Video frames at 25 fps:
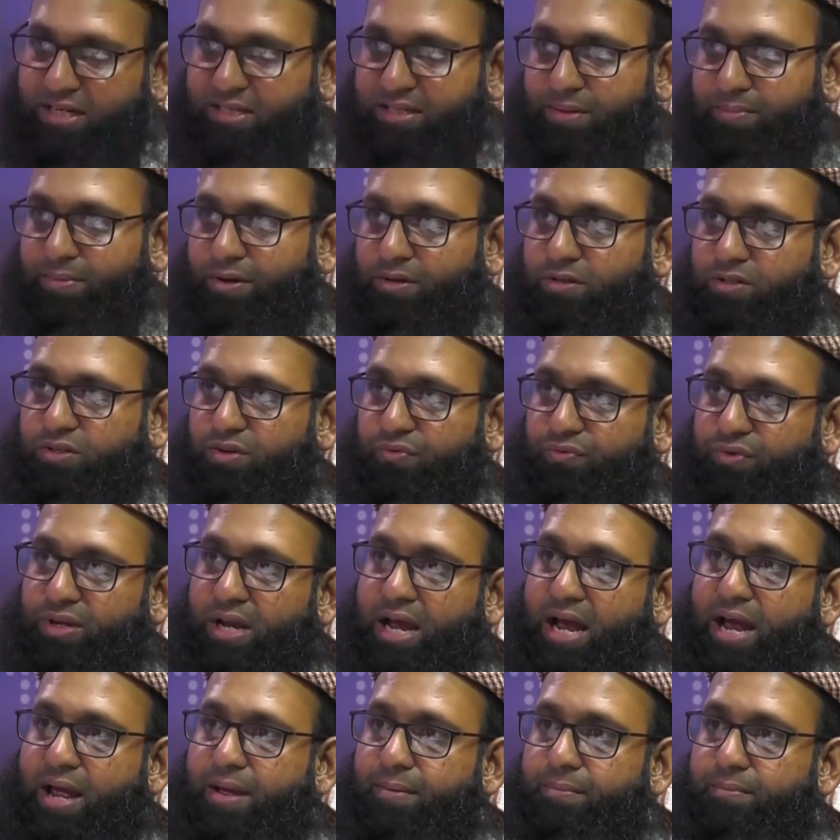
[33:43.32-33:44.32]
amounts of
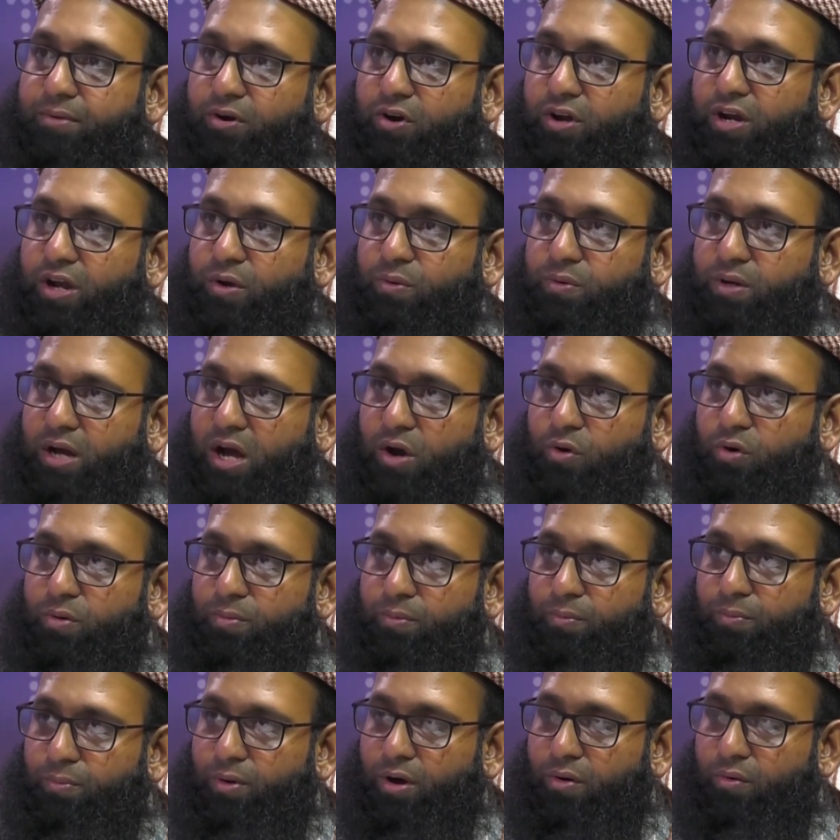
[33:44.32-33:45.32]
time on our,
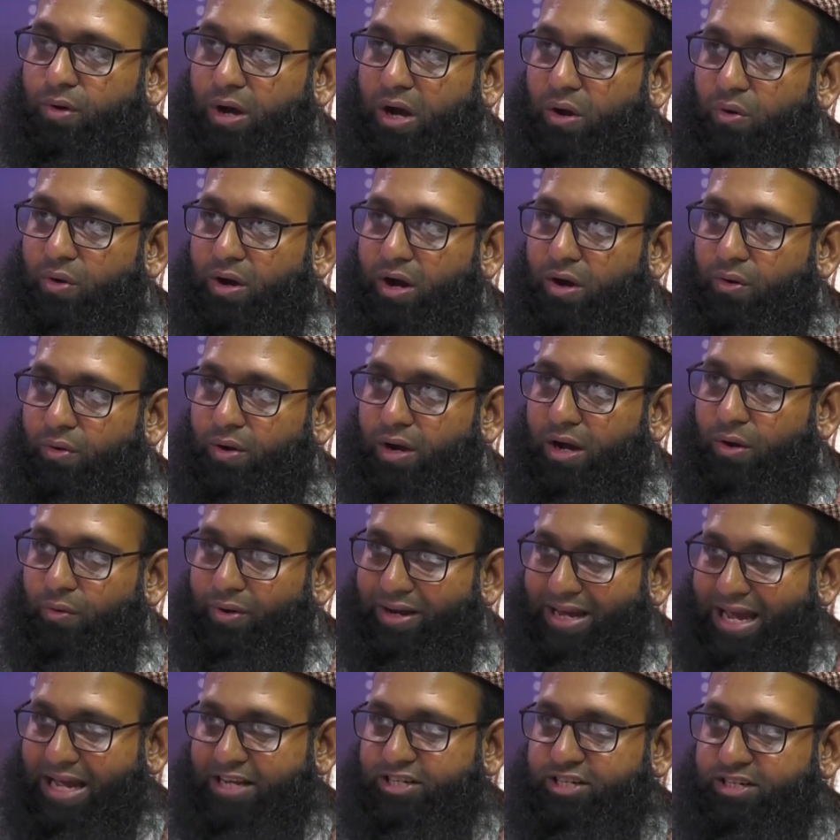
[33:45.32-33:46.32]
our, our, our, our
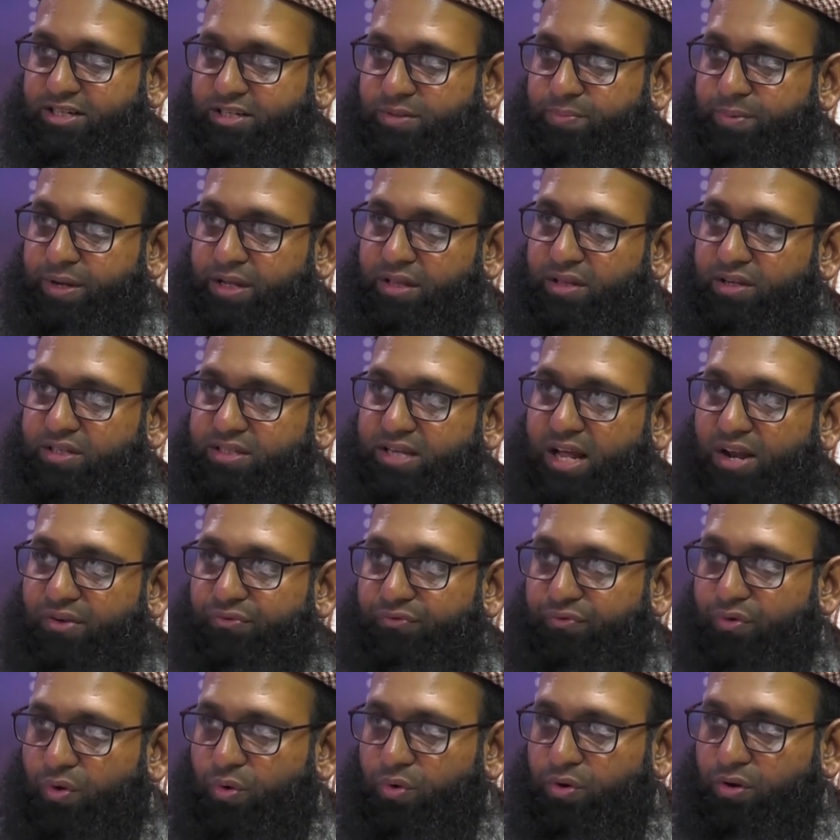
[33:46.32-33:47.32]
gadgets, be it the cell
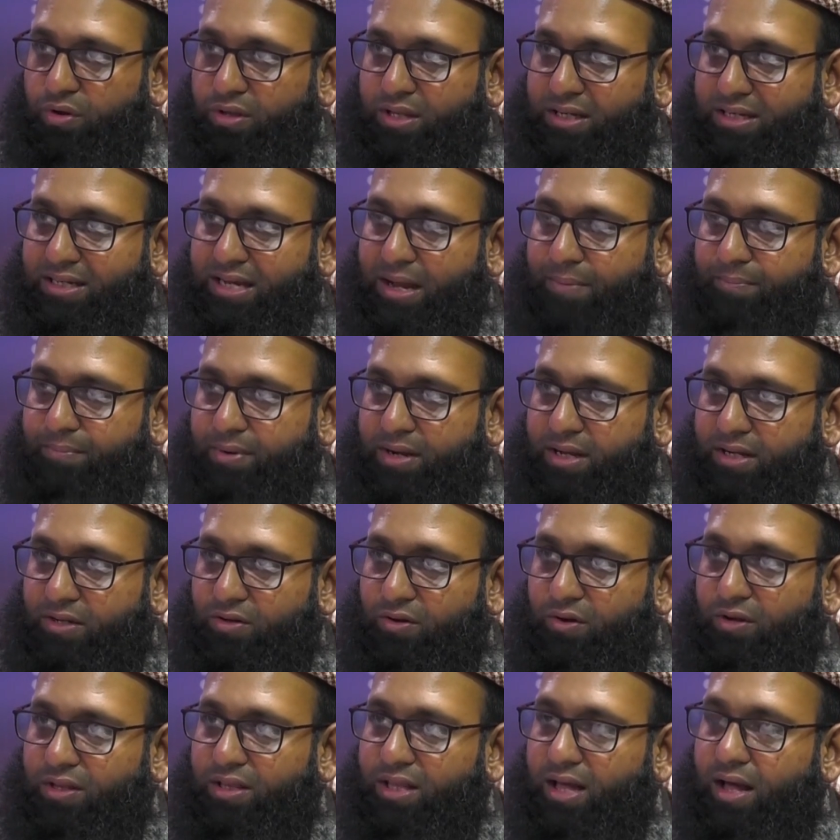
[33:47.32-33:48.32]
phone or the tablet
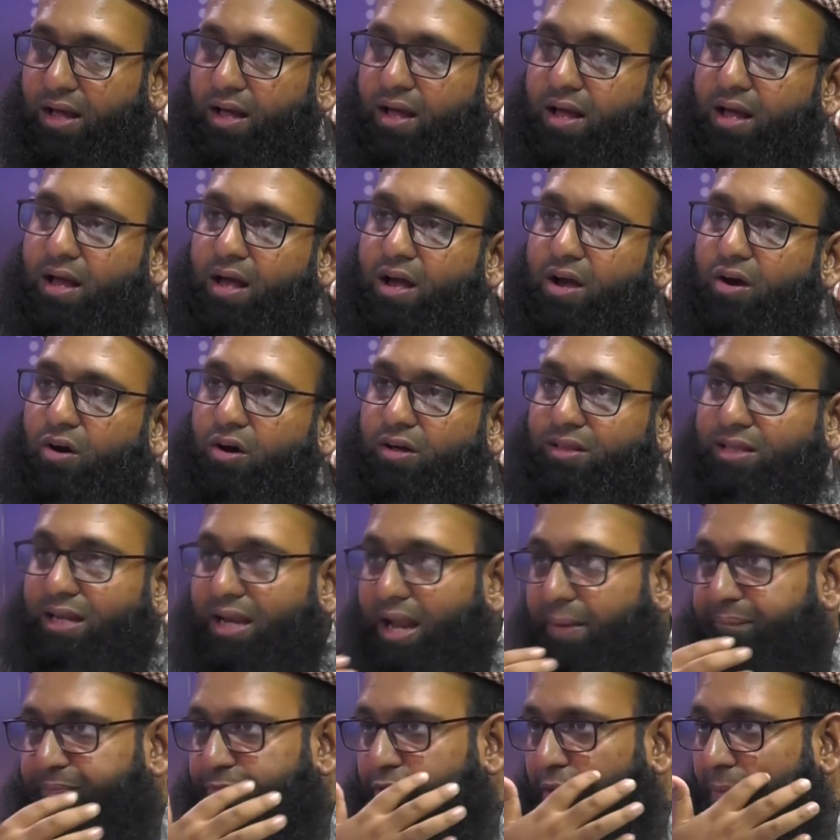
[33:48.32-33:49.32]
or the or the
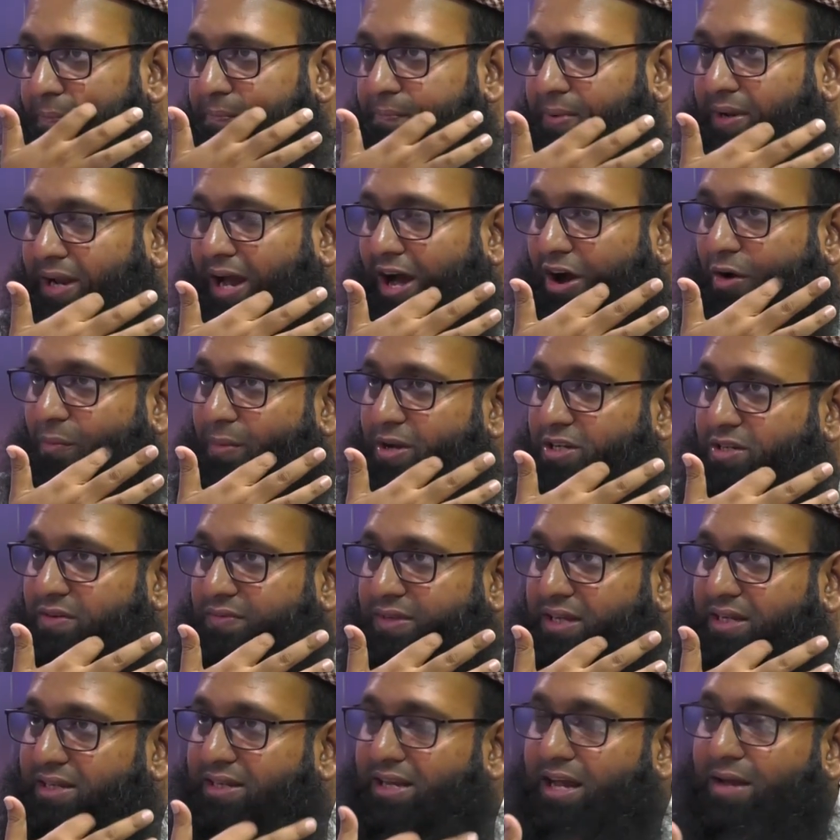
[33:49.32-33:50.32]
laptop, but how much of
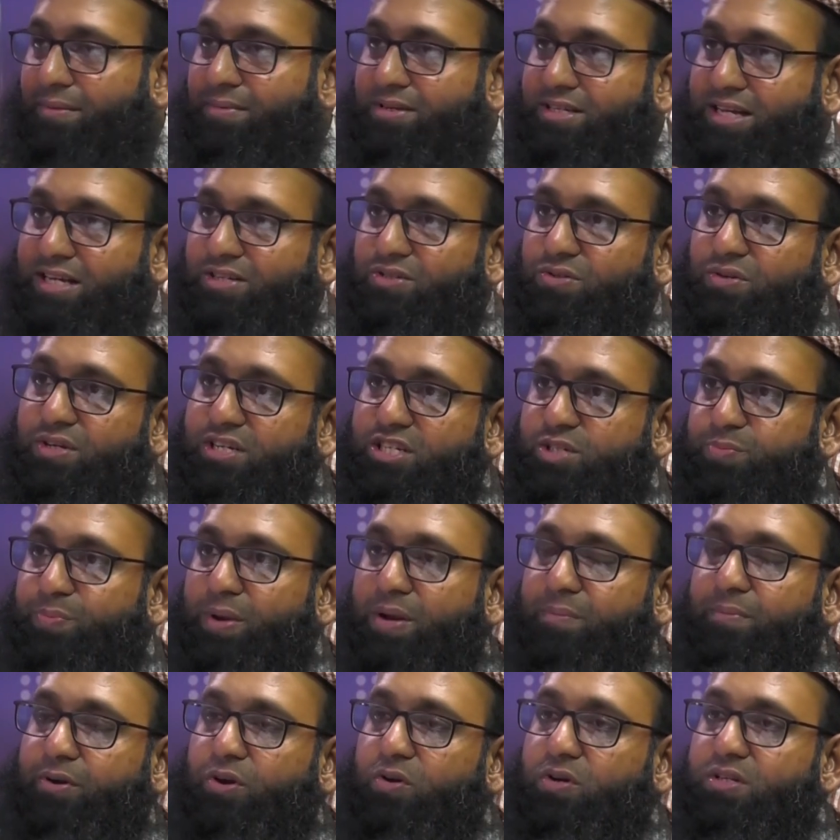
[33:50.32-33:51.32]
that time is actually
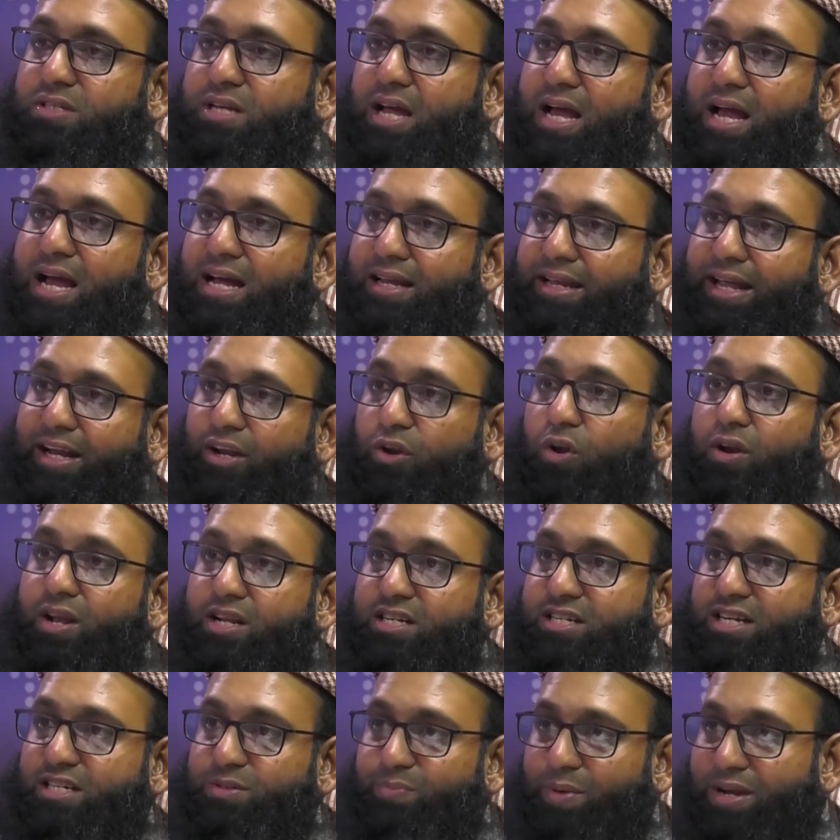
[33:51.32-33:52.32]
spent? Because
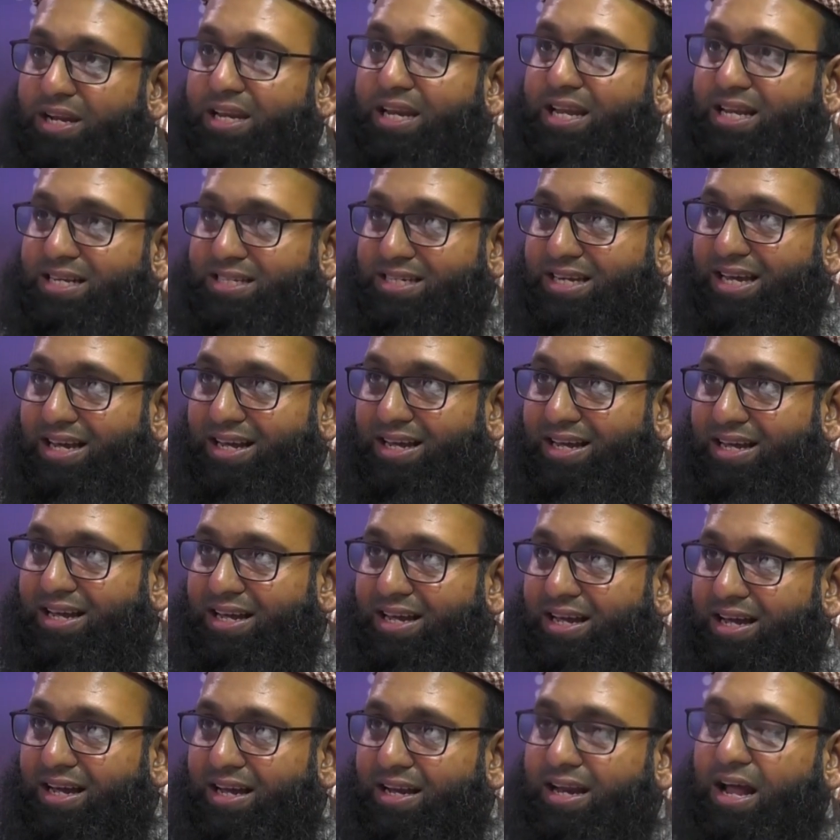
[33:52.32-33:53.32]
technology has made it easier. Yeah.
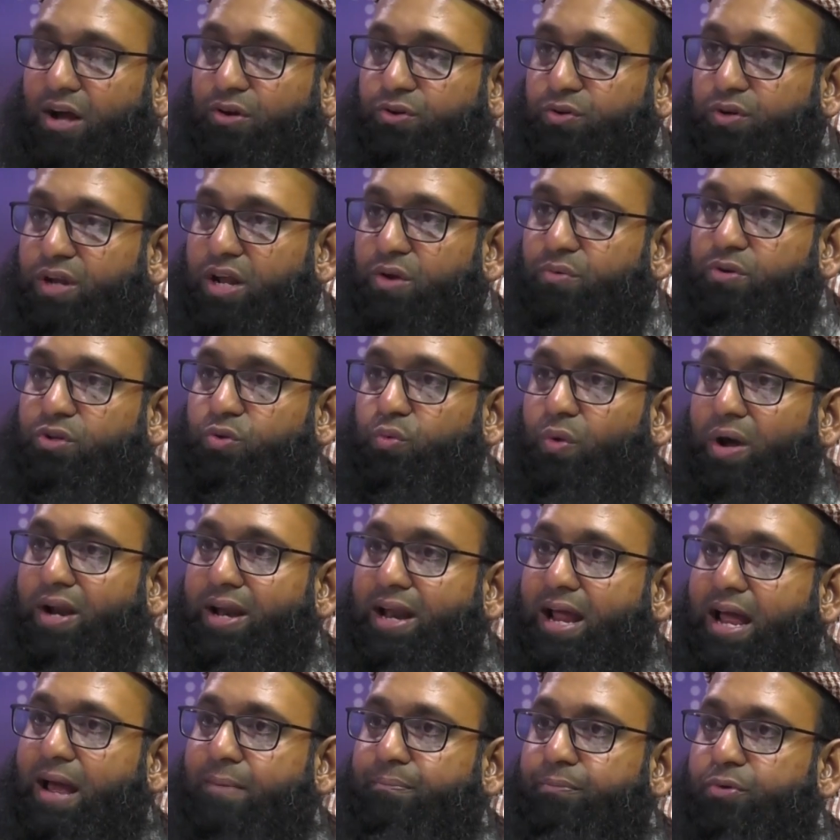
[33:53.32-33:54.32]
Now today with one
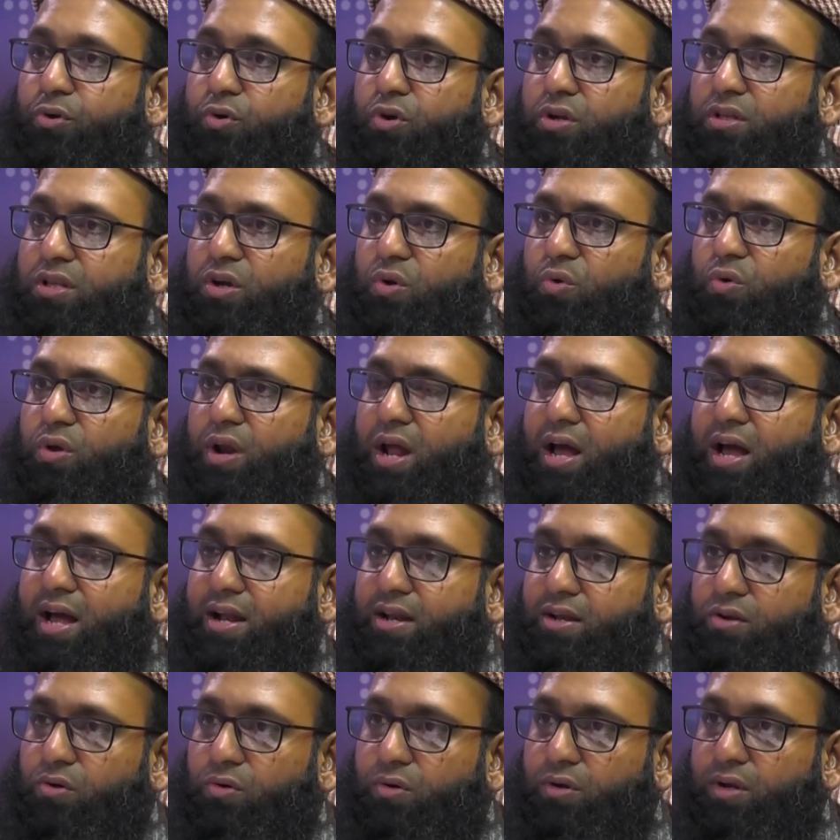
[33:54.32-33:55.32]
app, you got the
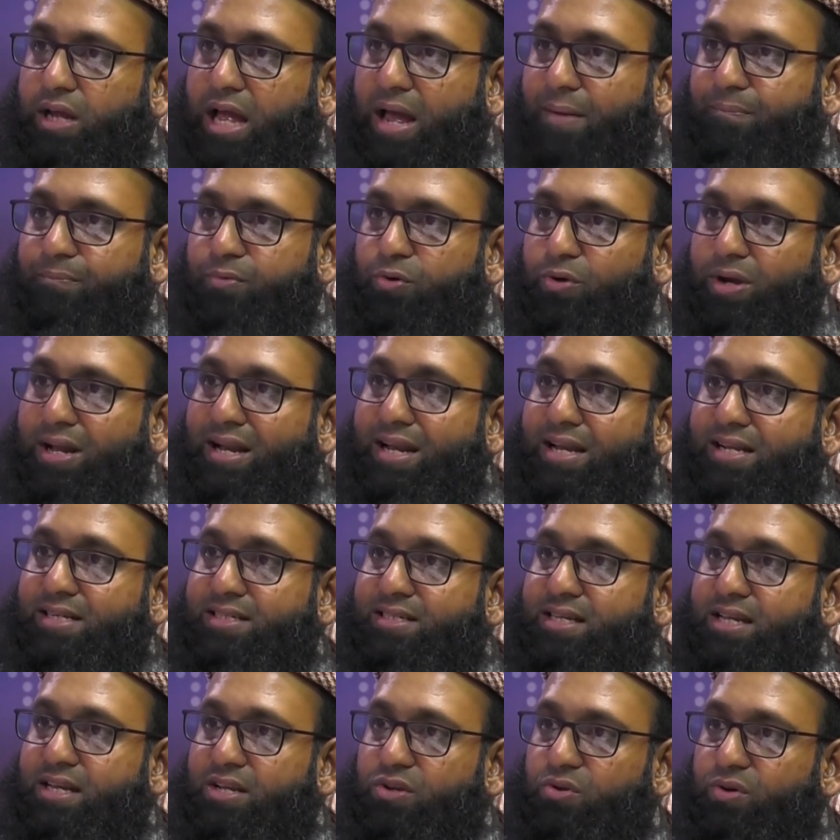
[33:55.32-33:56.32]
Quran you, app, you can
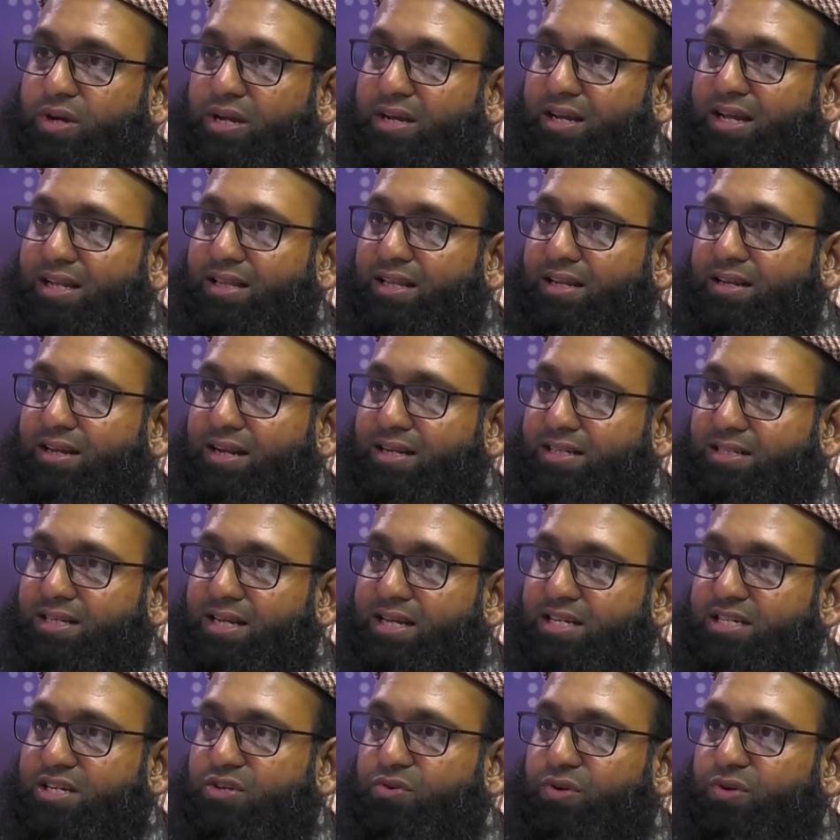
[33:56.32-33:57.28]
listen, you can get the translation, you